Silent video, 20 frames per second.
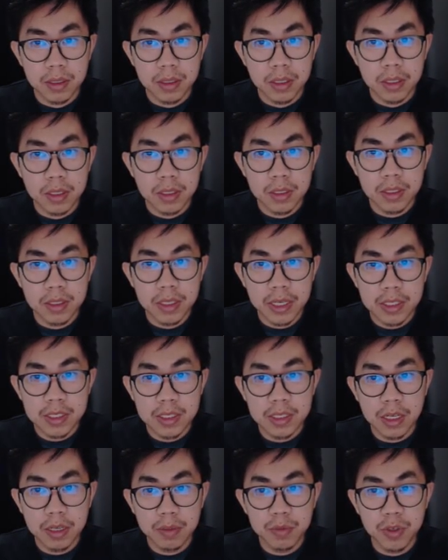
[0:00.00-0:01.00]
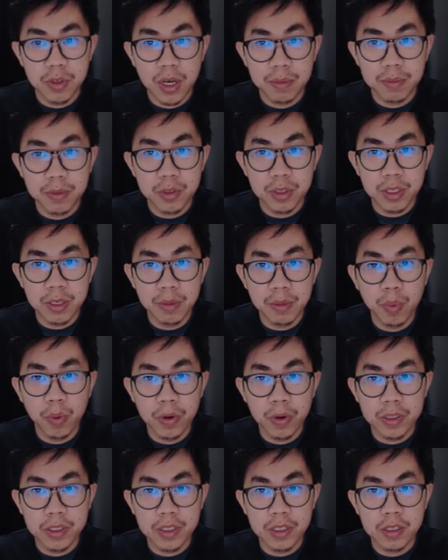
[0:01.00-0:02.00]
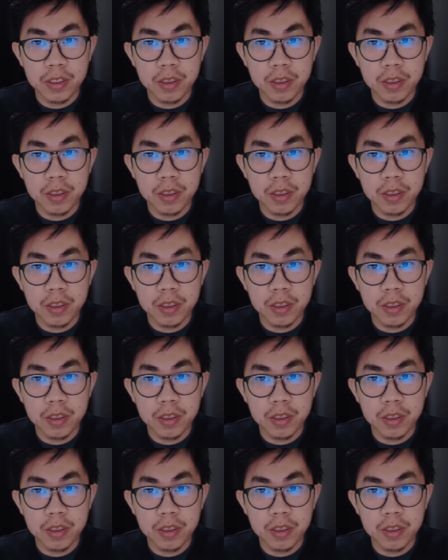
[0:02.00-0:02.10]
The next step, you have to import these